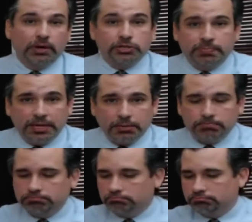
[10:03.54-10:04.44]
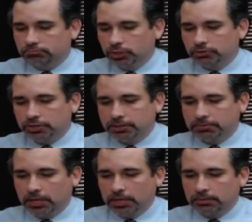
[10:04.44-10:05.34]
must be
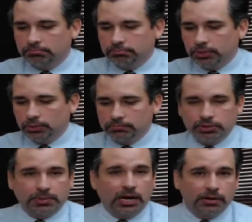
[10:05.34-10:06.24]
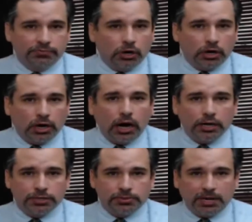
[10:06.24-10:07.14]
using some kind of
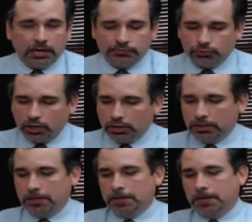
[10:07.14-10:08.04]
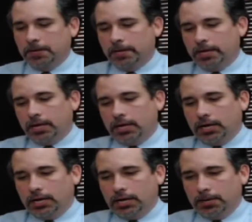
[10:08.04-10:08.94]
narcotic, some kind of drug,
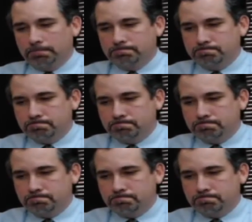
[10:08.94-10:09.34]
and